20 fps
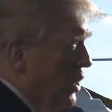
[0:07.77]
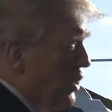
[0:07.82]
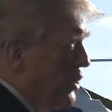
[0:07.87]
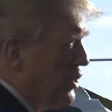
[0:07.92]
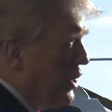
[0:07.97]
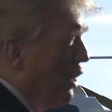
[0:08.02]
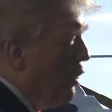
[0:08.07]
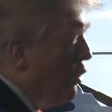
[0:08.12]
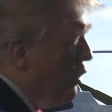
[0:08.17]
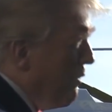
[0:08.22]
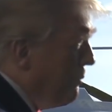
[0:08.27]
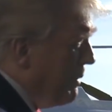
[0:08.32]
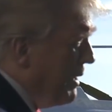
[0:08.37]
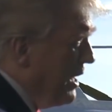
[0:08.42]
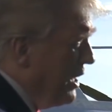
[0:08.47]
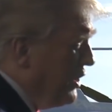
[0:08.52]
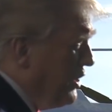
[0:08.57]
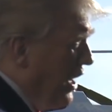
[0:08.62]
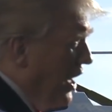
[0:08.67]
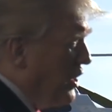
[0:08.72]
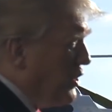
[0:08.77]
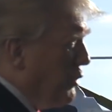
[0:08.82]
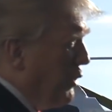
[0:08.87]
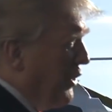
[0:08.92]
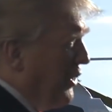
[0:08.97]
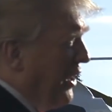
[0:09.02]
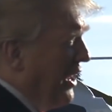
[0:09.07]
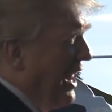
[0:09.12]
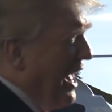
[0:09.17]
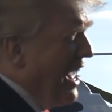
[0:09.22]
So we've been in touch
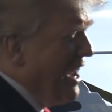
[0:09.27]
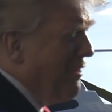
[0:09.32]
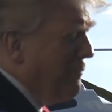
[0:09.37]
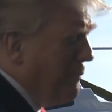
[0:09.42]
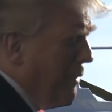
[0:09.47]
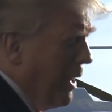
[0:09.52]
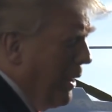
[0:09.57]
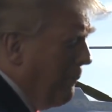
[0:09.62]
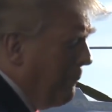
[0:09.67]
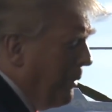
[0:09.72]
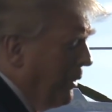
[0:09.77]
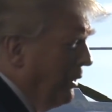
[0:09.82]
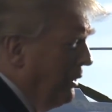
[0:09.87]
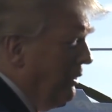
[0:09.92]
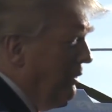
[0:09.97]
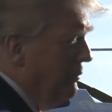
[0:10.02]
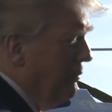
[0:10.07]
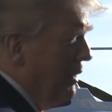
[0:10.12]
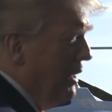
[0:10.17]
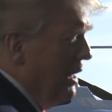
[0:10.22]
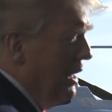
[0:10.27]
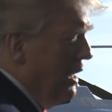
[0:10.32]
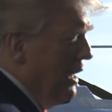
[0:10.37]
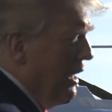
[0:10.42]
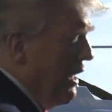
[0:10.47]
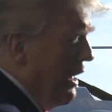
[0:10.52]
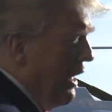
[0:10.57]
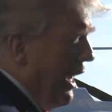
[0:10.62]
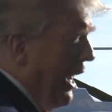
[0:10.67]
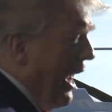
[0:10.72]
with a lot of people,
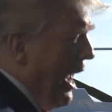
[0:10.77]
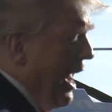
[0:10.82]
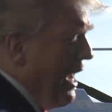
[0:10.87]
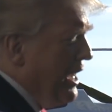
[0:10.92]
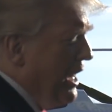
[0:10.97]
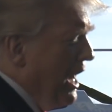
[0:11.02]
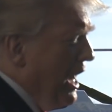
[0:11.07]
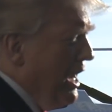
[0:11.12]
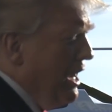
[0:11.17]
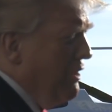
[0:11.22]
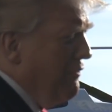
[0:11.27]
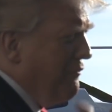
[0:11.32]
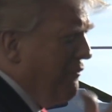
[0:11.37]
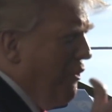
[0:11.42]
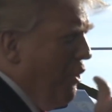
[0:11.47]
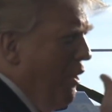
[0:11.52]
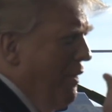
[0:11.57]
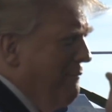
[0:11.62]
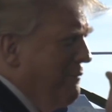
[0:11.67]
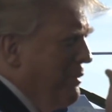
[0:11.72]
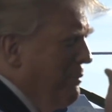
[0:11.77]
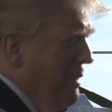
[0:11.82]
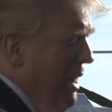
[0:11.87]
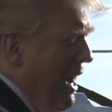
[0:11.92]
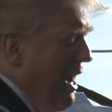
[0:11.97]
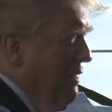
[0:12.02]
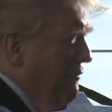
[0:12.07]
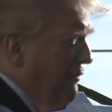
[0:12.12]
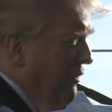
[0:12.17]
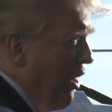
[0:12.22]
and I informed
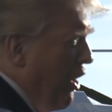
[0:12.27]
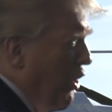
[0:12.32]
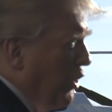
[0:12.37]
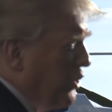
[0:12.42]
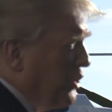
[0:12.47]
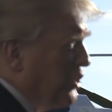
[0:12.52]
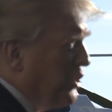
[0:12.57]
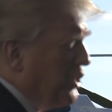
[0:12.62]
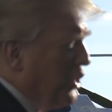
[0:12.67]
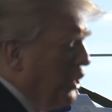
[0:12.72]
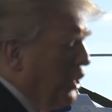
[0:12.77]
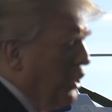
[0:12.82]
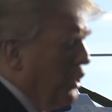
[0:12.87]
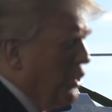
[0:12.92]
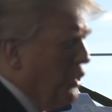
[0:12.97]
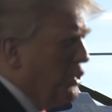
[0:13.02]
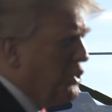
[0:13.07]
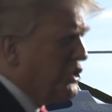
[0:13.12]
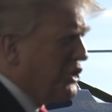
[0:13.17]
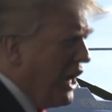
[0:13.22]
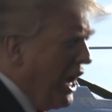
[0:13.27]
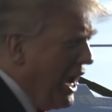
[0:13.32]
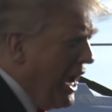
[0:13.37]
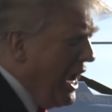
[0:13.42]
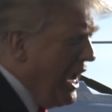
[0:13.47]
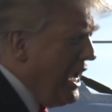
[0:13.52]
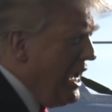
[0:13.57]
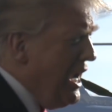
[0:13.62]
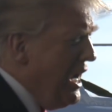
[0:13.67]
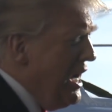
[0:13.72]
my folks to
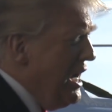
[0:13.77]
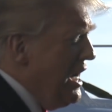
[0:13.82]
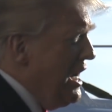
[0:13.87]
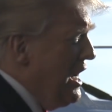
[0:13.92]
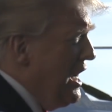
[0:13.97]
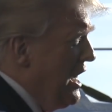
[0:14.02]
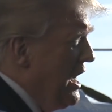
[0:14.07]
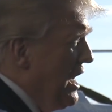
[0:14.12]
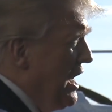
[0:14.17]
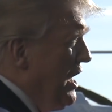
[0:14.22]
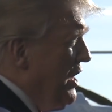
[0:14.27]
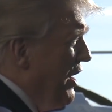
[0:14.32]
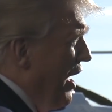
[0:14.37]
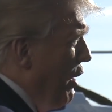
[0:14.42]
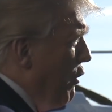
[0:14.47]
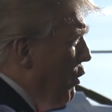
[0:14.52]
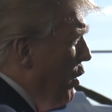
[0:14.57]
say that